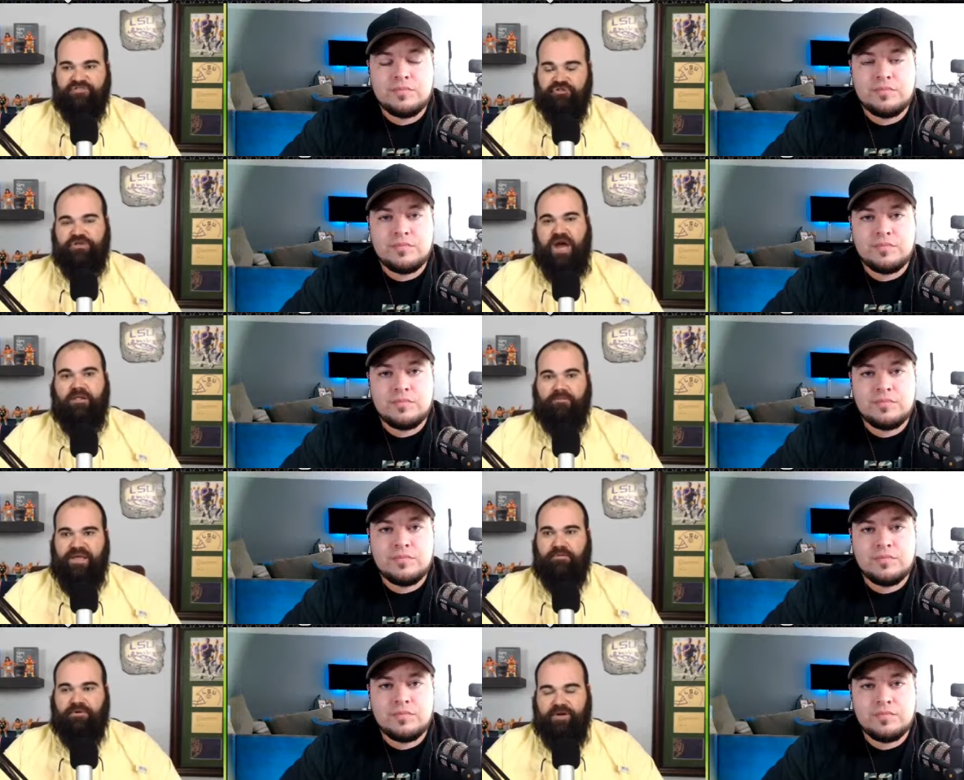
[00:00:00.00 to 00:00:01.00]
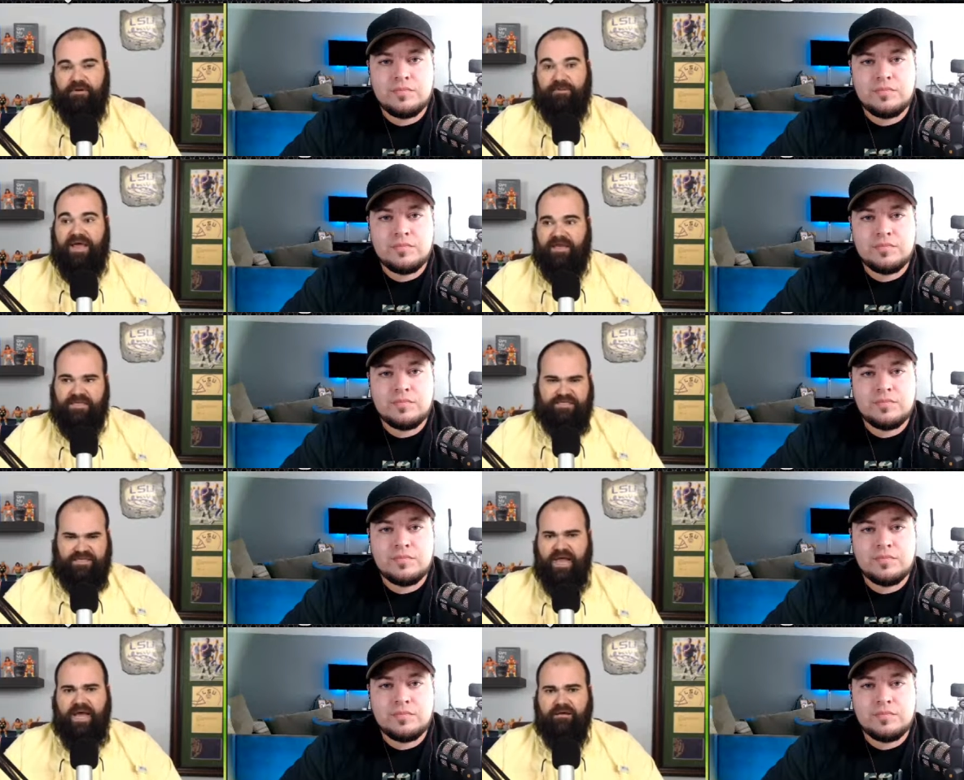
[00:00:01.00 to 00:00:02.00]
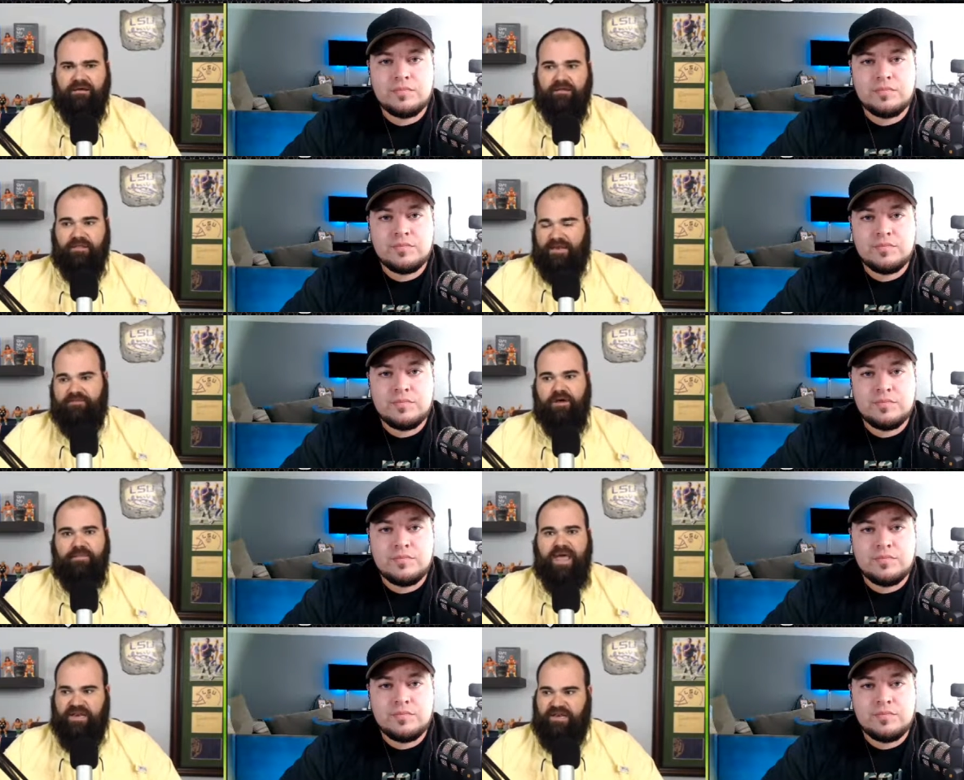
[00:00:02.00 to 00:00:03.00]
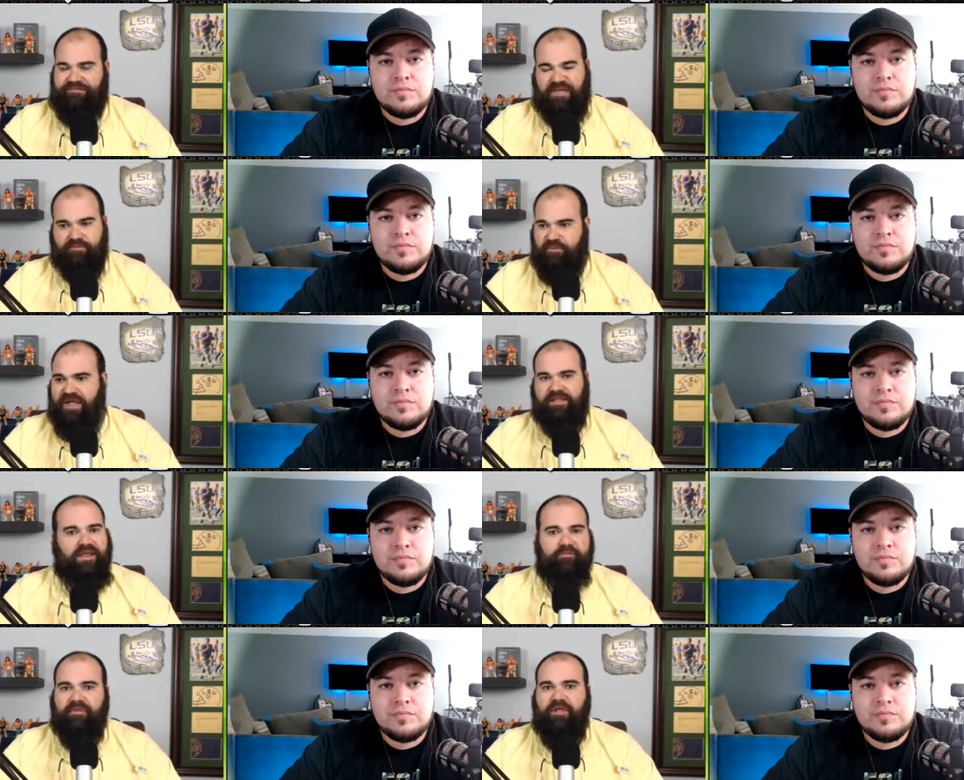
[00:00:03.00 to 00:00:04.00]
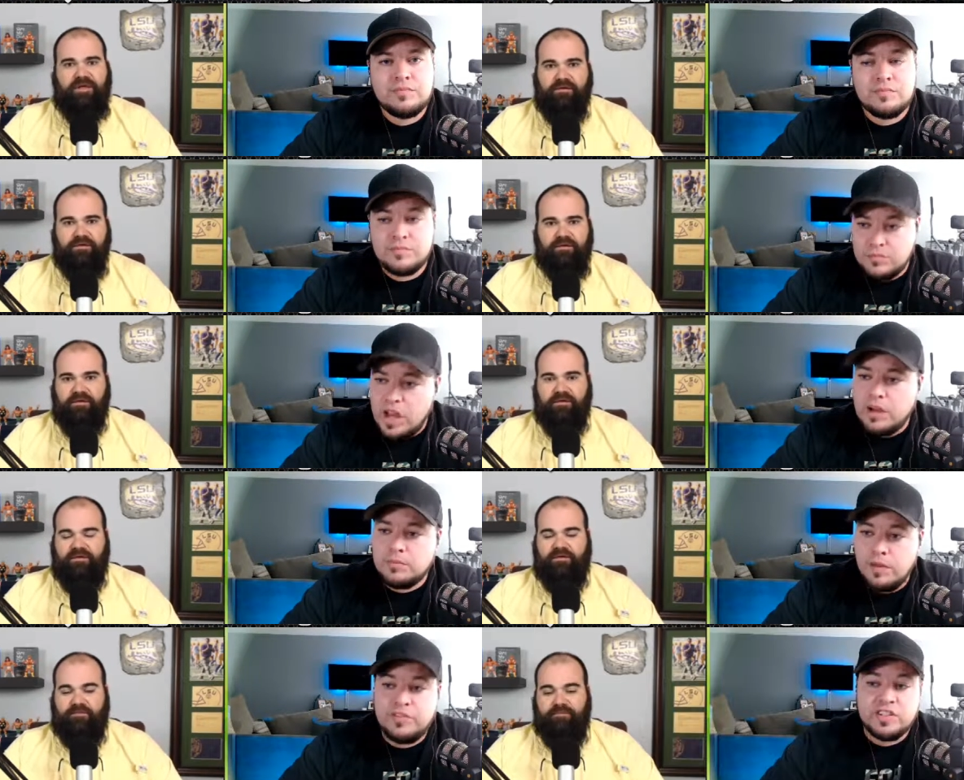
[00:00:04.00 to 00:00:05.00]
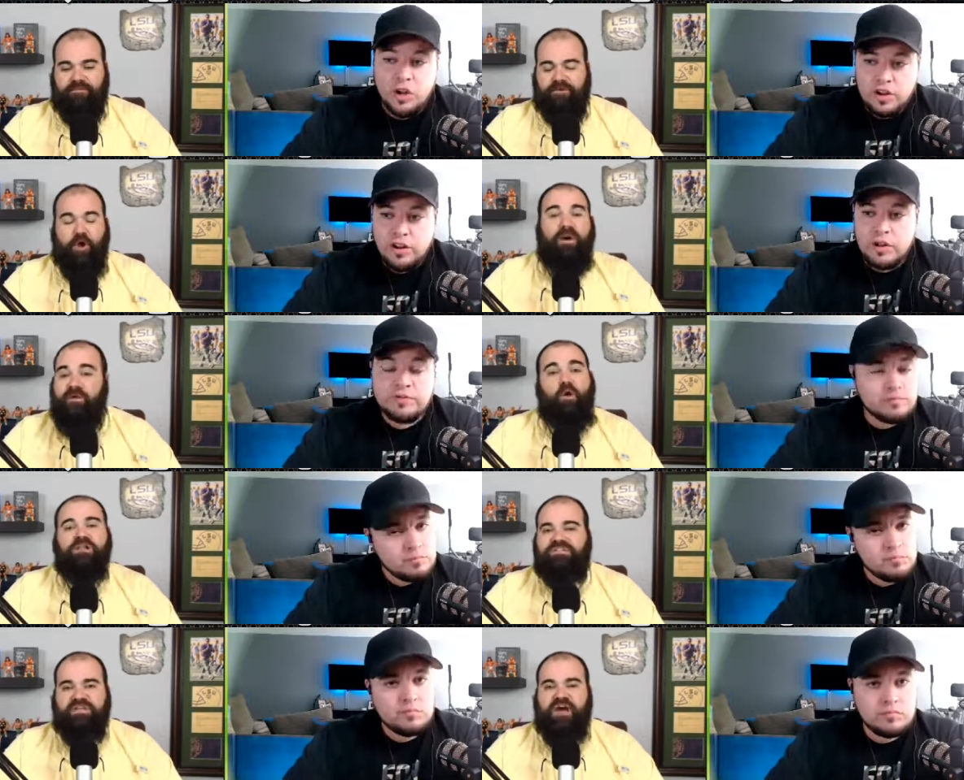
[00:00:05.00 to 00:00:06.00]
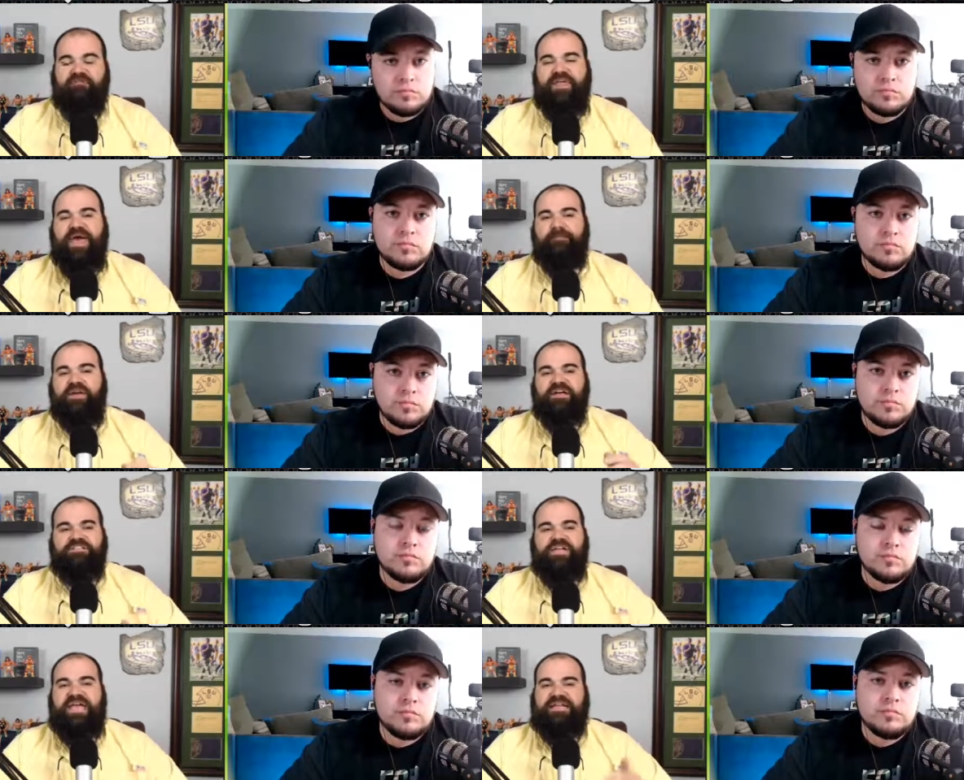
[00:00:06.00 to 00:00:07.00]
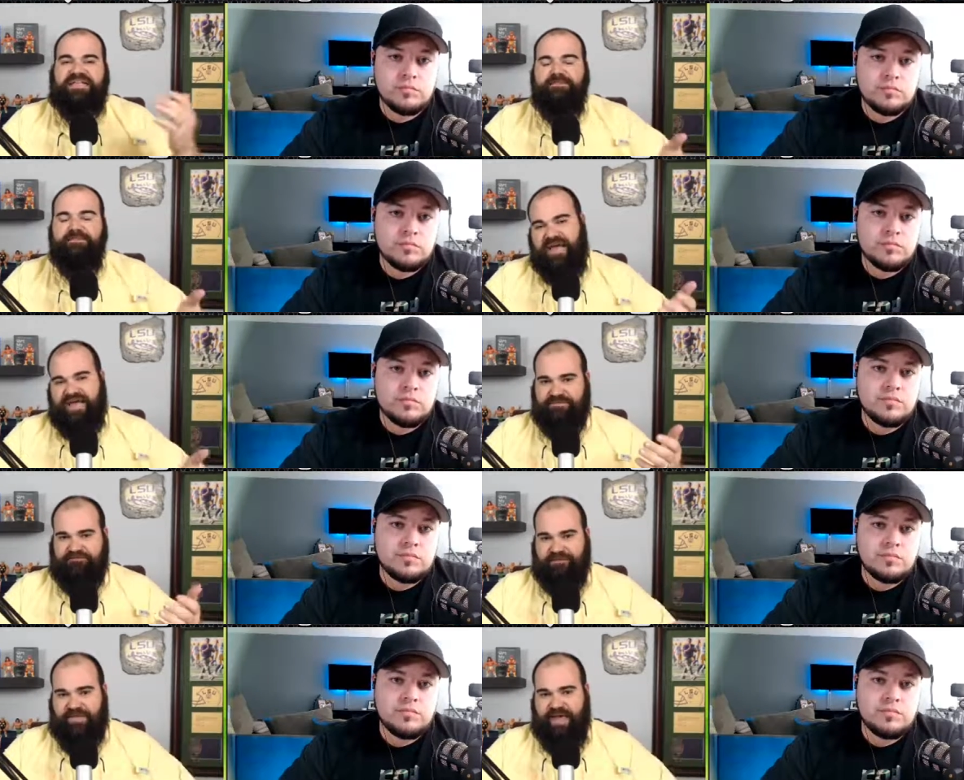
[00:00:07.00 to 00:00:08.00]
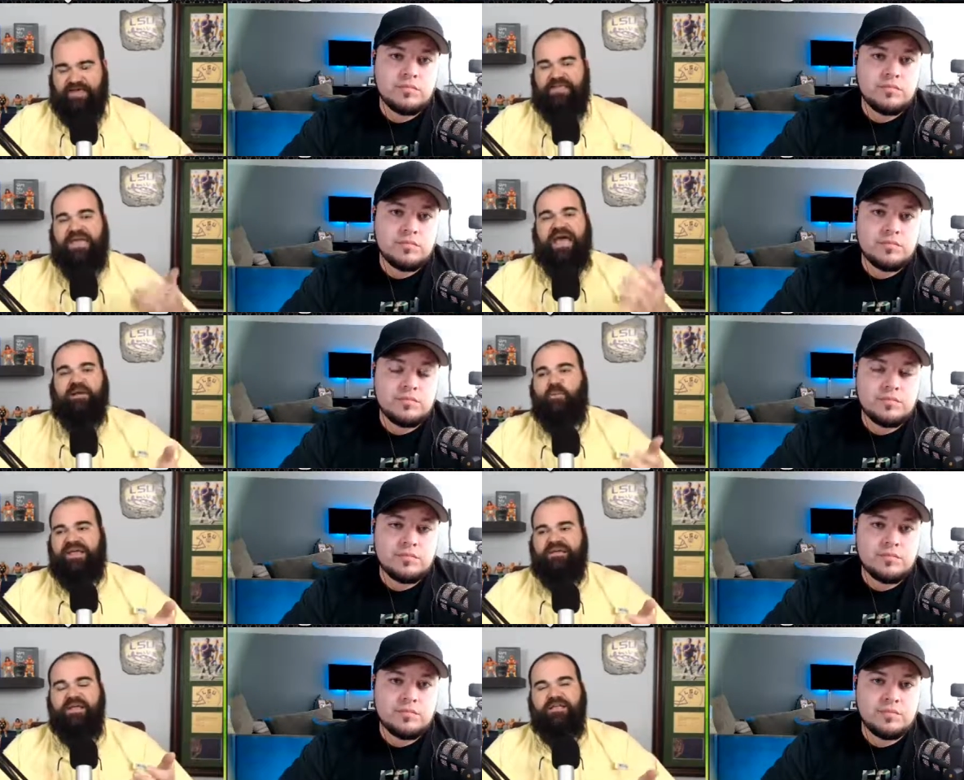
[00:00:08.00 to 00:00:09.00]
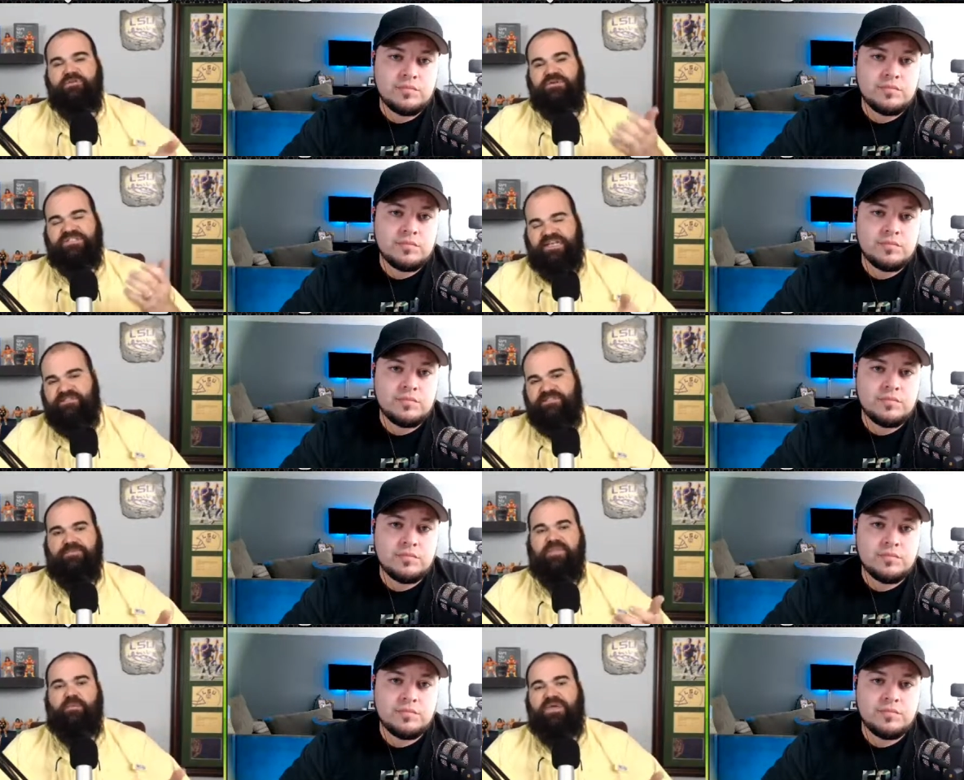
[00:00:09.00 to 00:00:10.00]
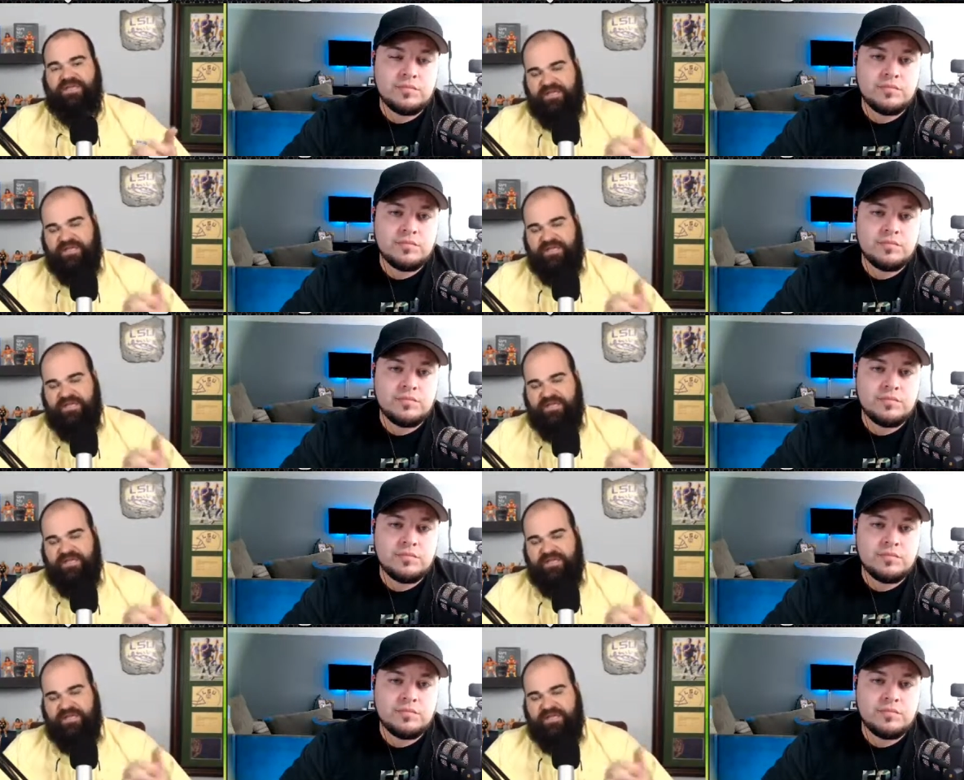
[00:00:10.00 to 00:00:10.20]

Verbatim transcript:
Speaker 1: should Colin be able to come back? And he said, yeah, let him come back. And if he can play, let him play.
Speaker 2: Yeah, if he's good Nobody enough.
Speaker 1: wants to cover that because you can't demonize him for that. You got to wait until he says something that we can